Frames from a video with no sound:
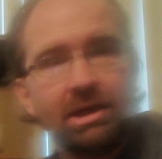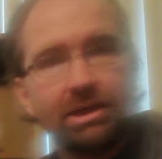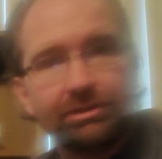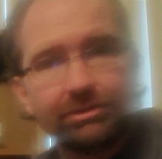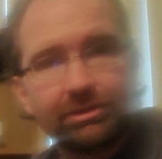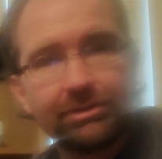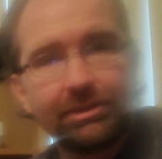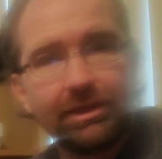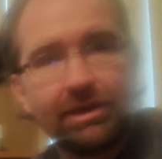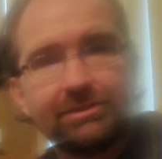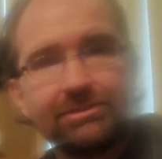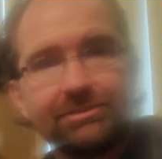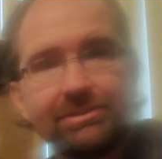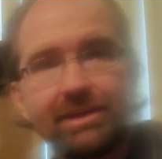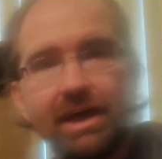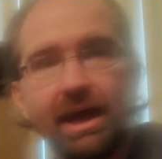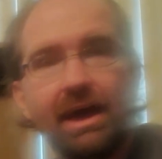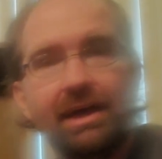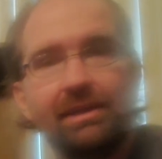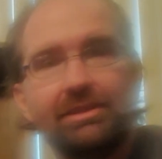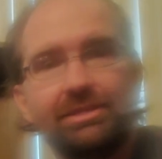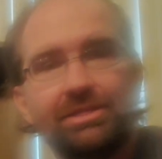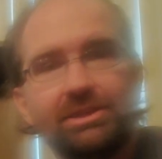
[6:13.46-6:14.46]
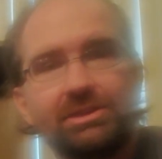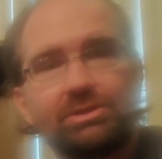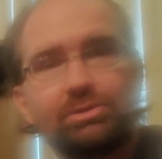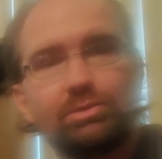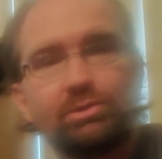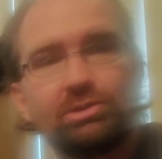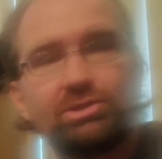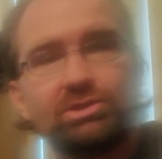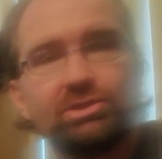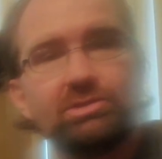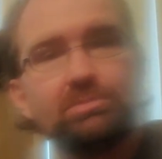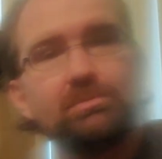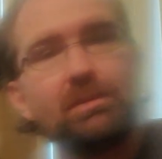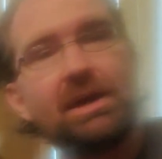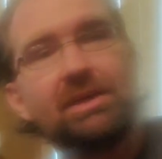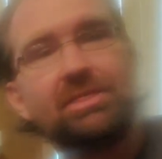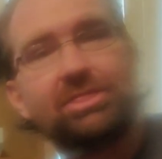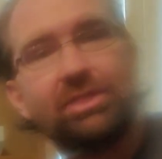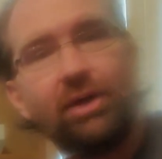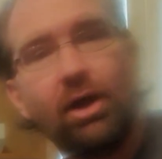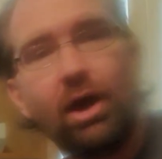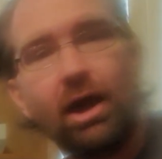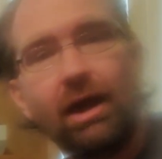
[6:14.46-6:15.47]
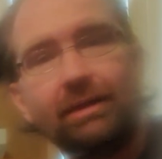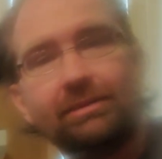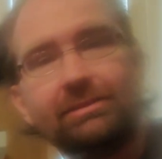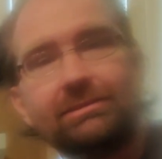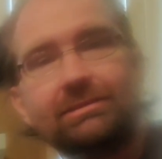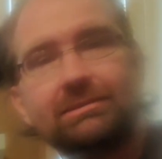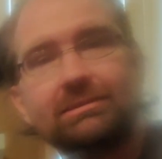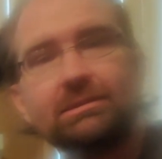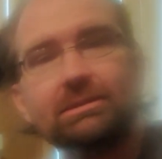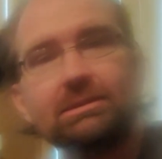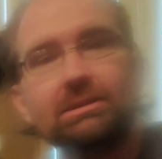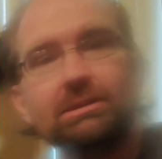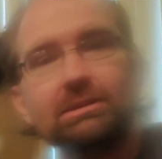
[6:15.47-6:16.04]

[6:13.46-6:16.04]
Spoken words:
So as I said, this was just my thoughts.